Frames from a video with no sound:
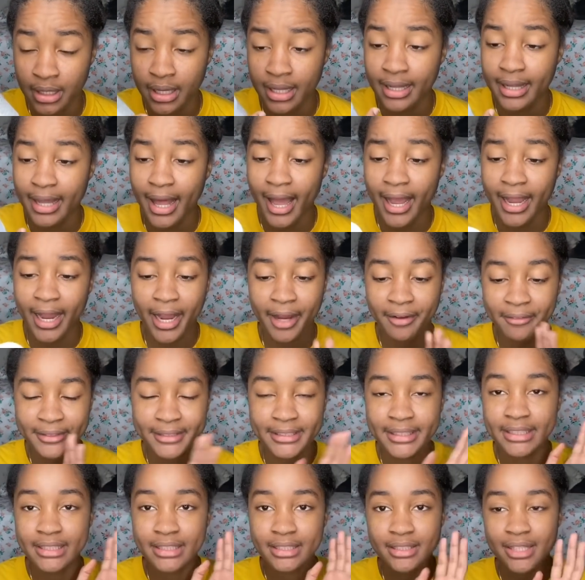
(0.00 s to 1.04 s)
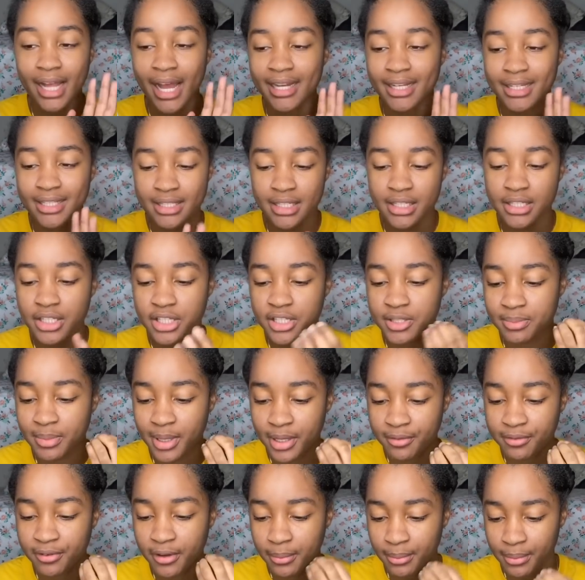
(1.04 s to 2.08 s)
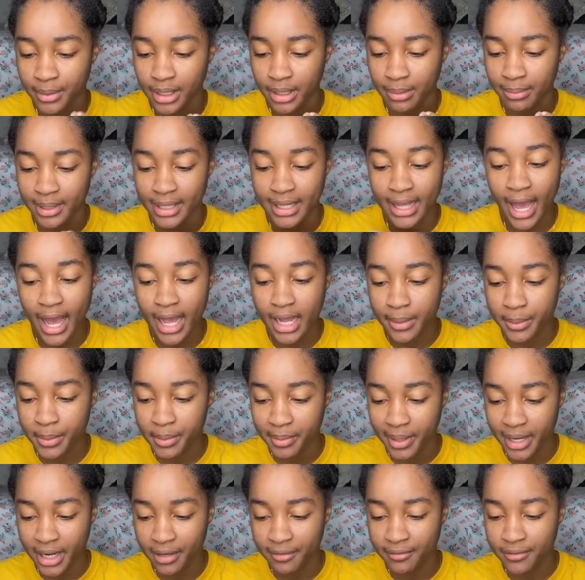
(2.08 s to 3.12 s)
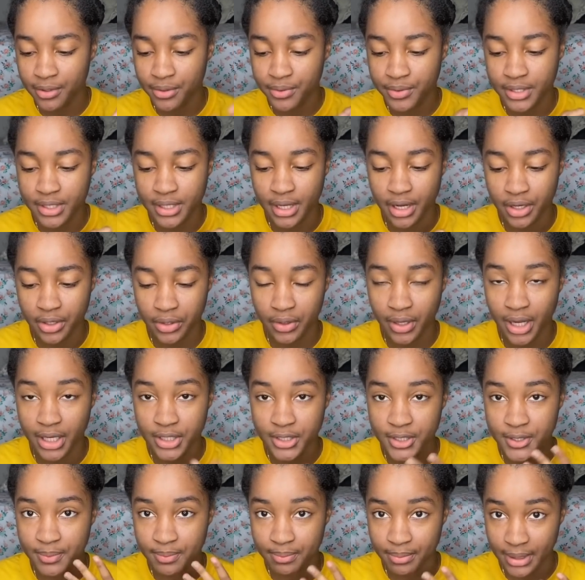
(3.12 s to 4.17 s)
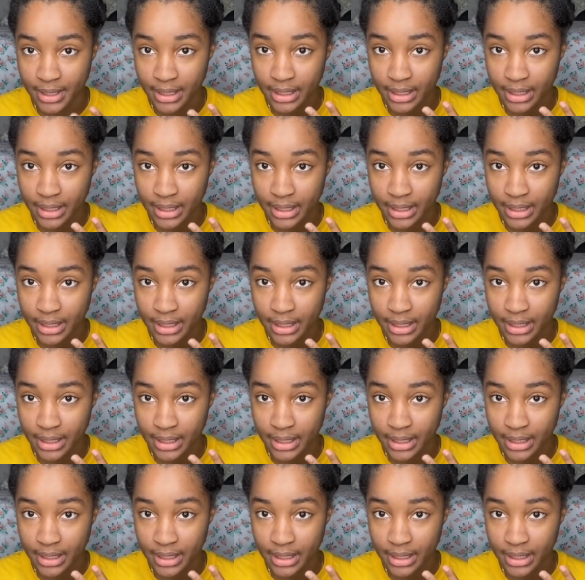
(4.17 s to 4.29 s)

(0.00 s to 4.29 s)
Like everything like this is just meant for me. Me can't remember if you use it or just me.